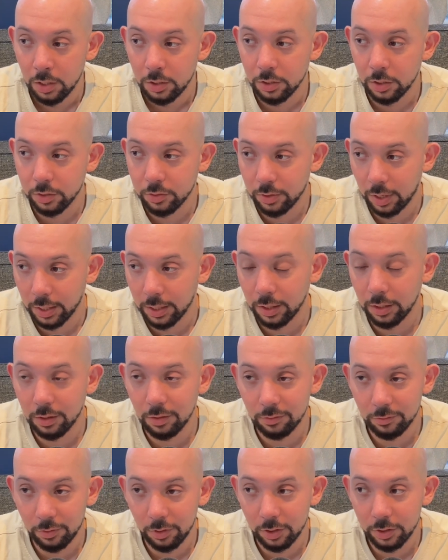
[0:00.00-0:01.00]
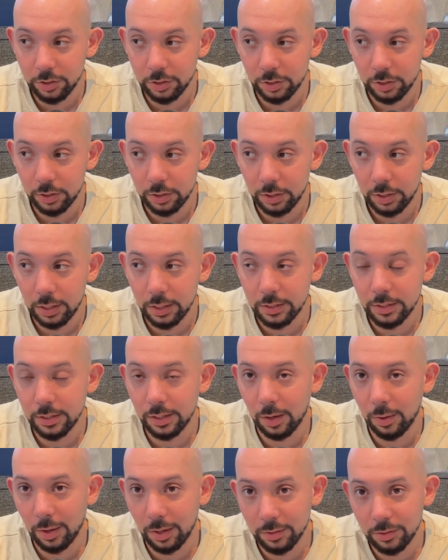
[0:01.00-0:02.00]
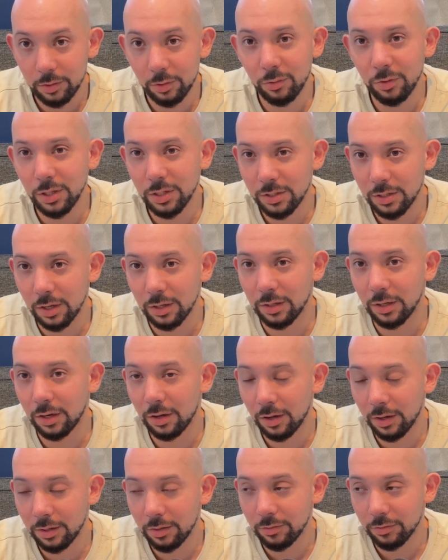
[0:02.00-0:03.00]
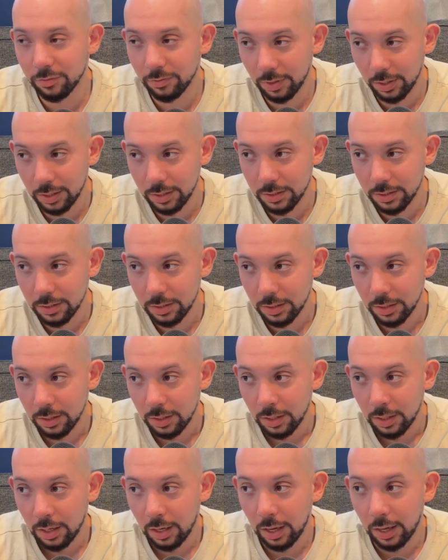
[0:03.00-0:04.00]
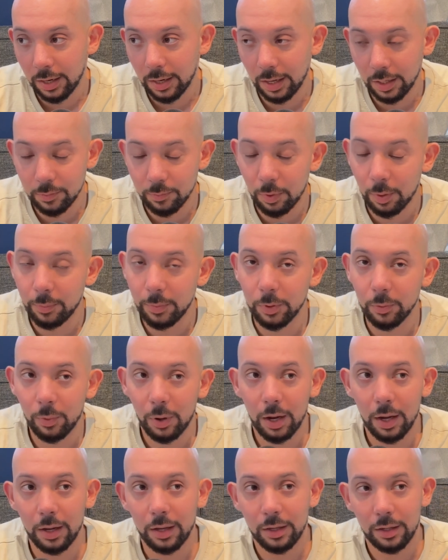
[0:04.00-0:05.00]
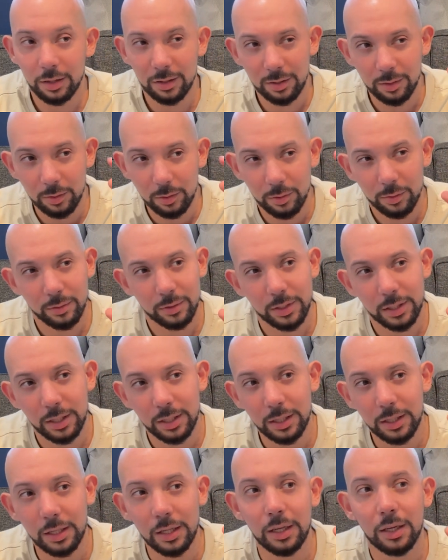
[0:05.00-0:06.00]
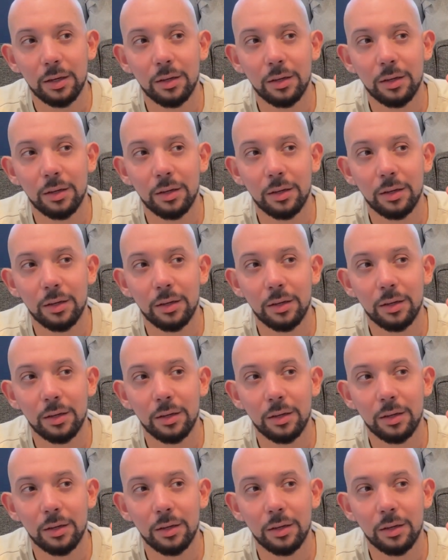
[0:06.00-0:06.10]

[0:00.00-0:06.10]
the tracking conversion, it's now had to reset the learning phase, and that's probably why the